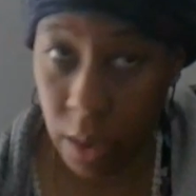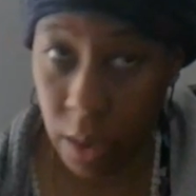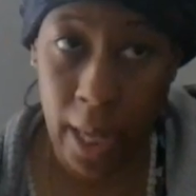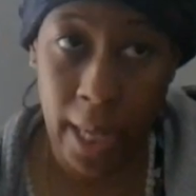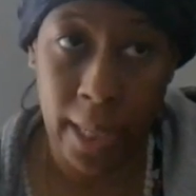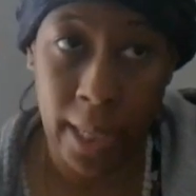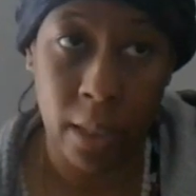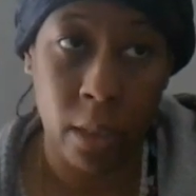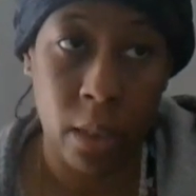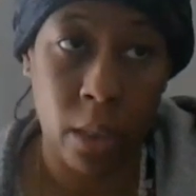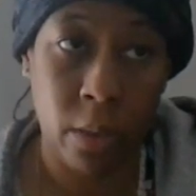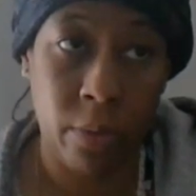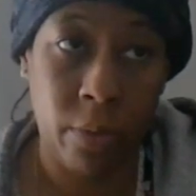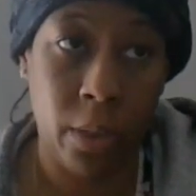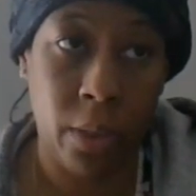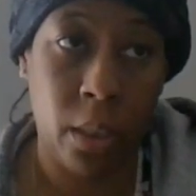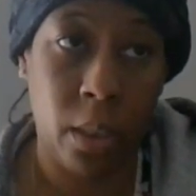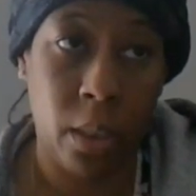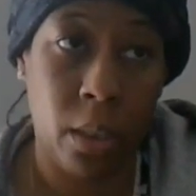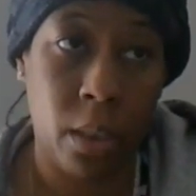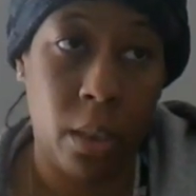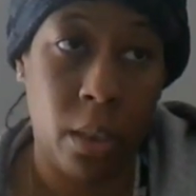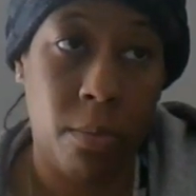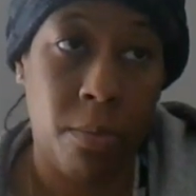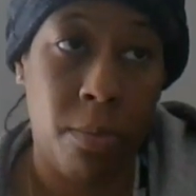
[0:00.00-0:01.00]
I don't know if it's
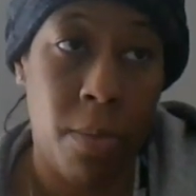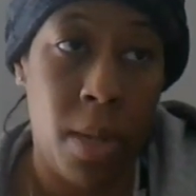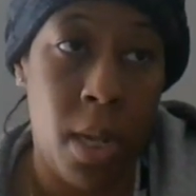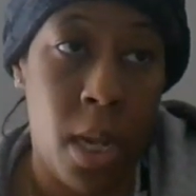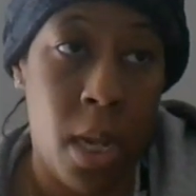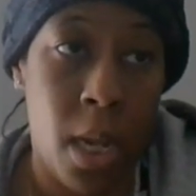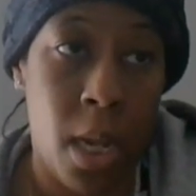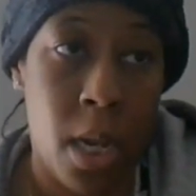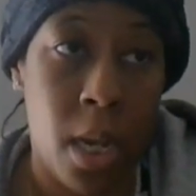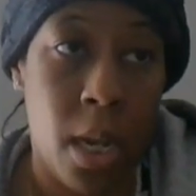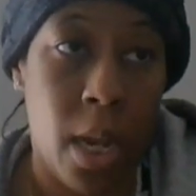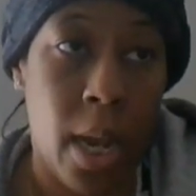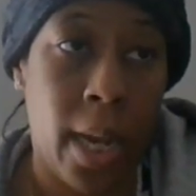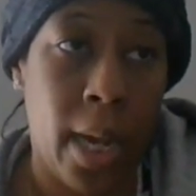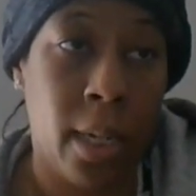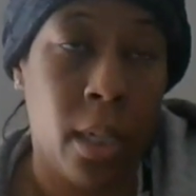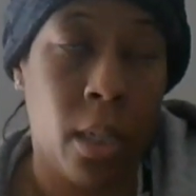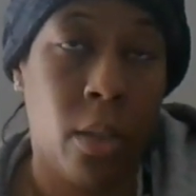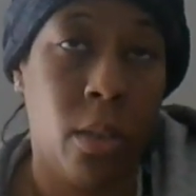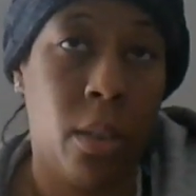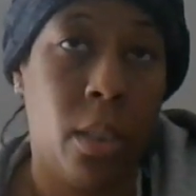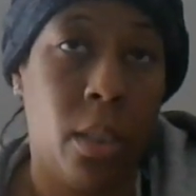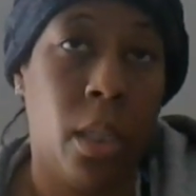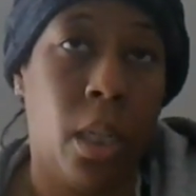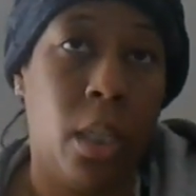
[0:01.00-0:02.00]
just me, I know
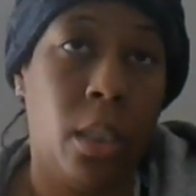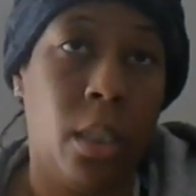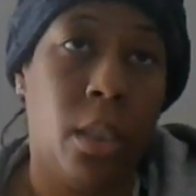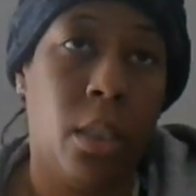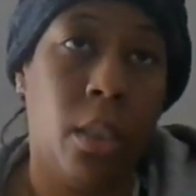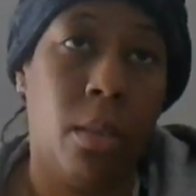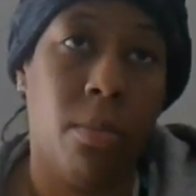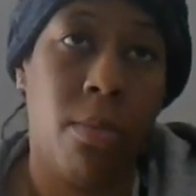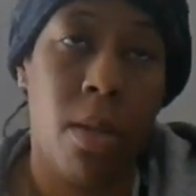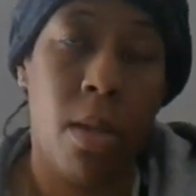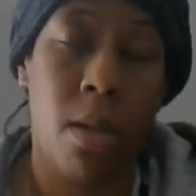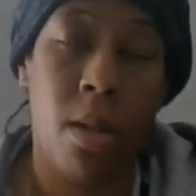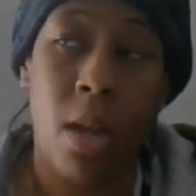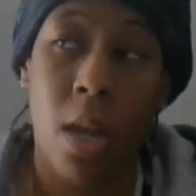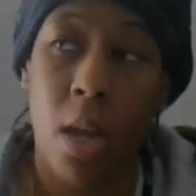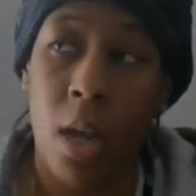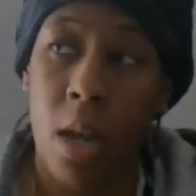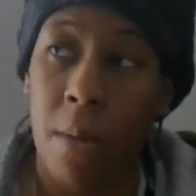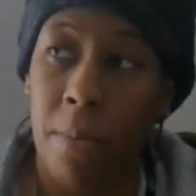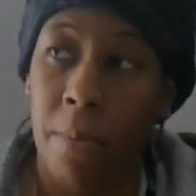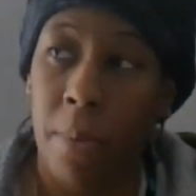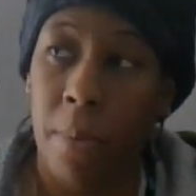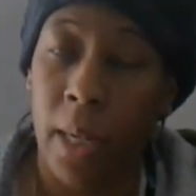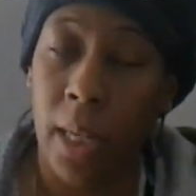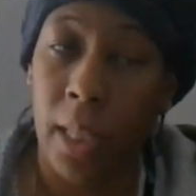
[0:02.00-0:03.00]
it's not just me,
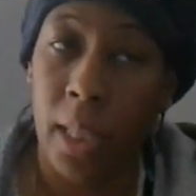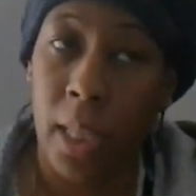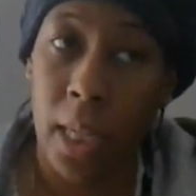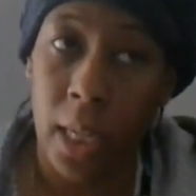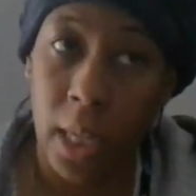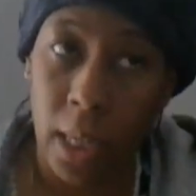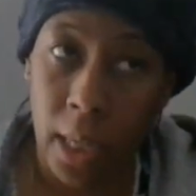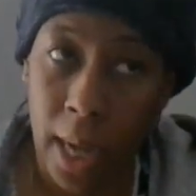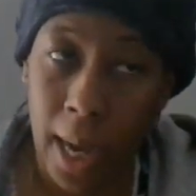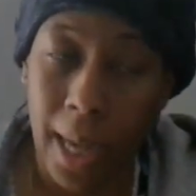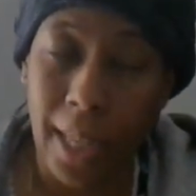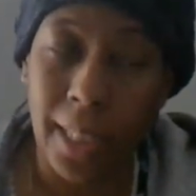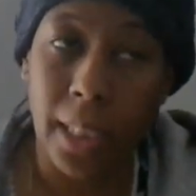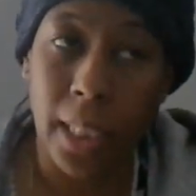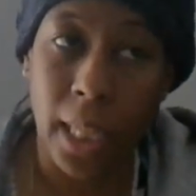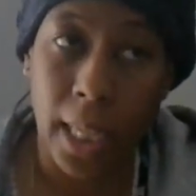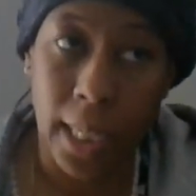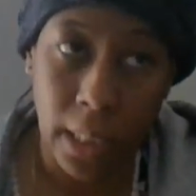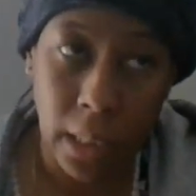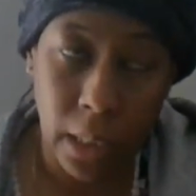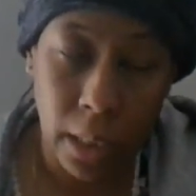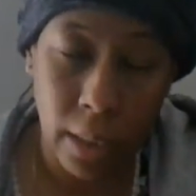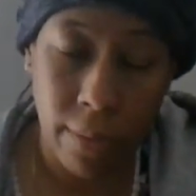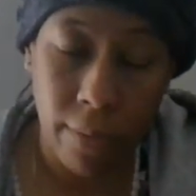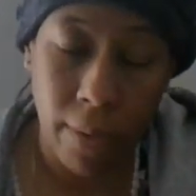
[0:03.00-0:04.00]
but I think it got
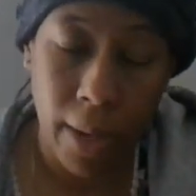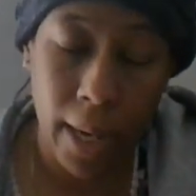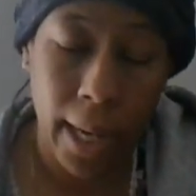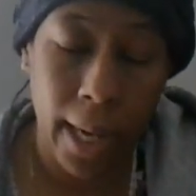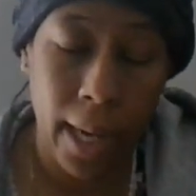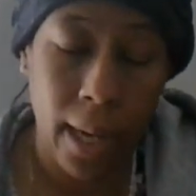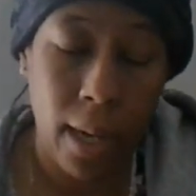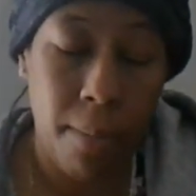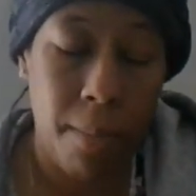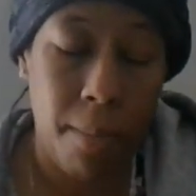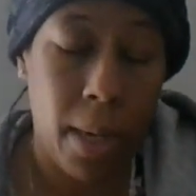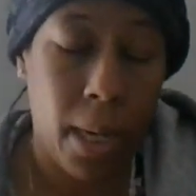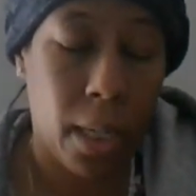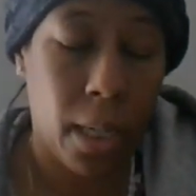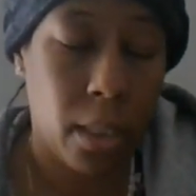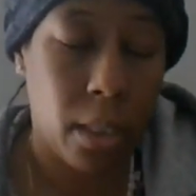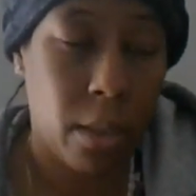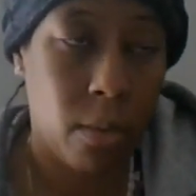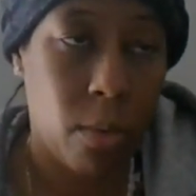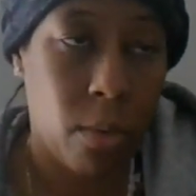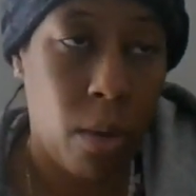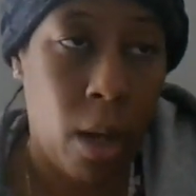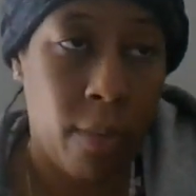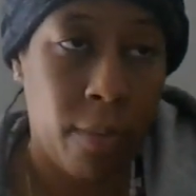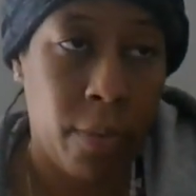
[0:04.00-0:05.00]
intensified because of
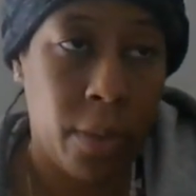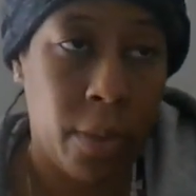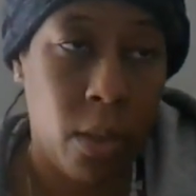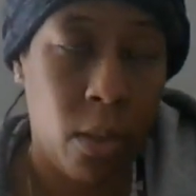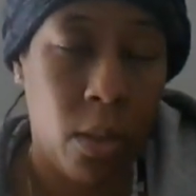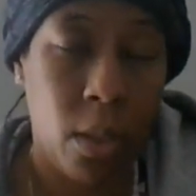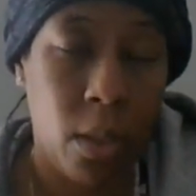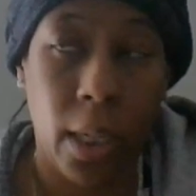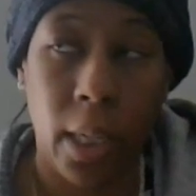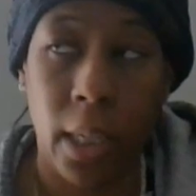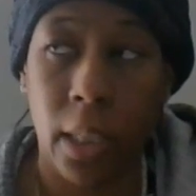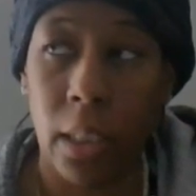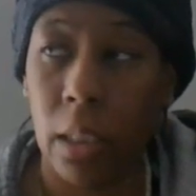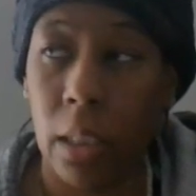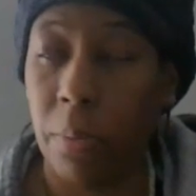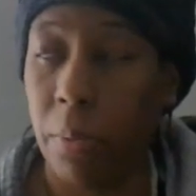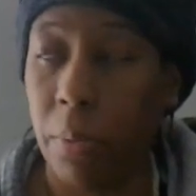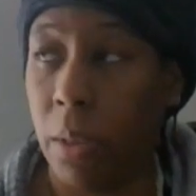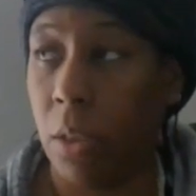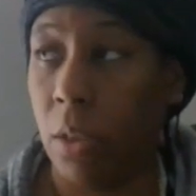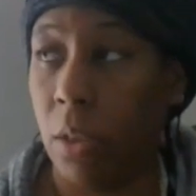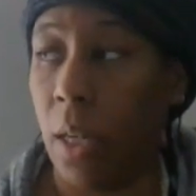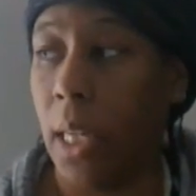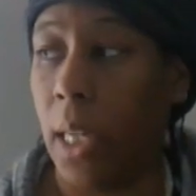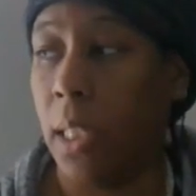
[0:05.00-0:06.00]
raw food and
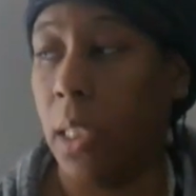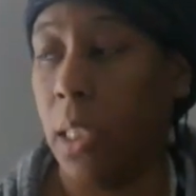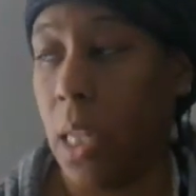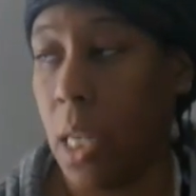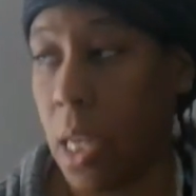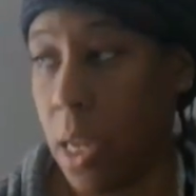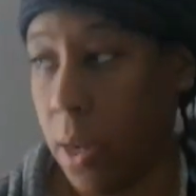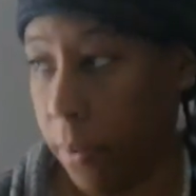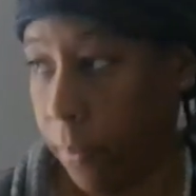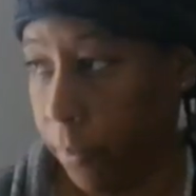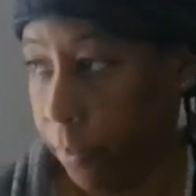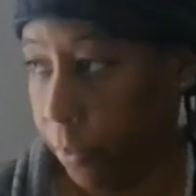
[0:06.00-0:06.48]
spirituality.